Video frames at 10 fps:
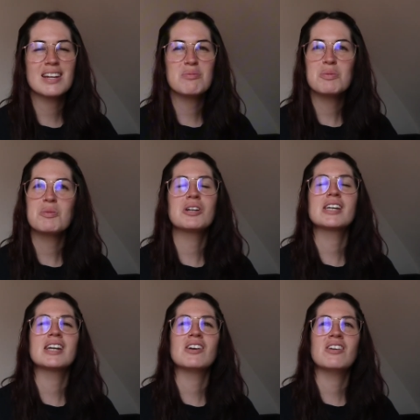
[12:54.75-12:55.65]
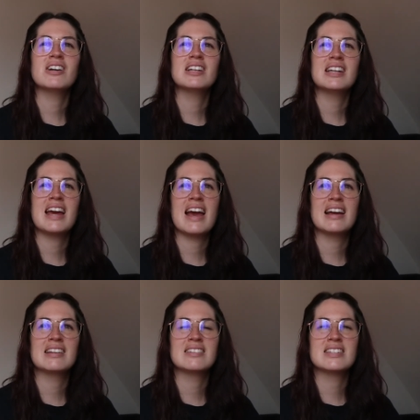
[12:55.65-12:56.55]
I've been working on,
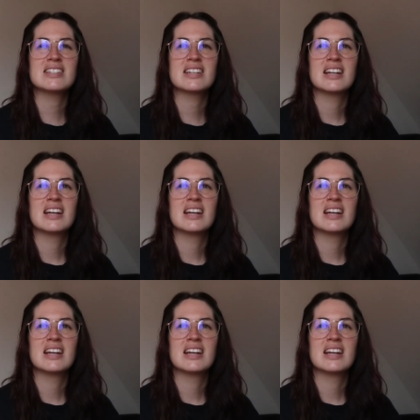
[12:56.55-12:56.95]
and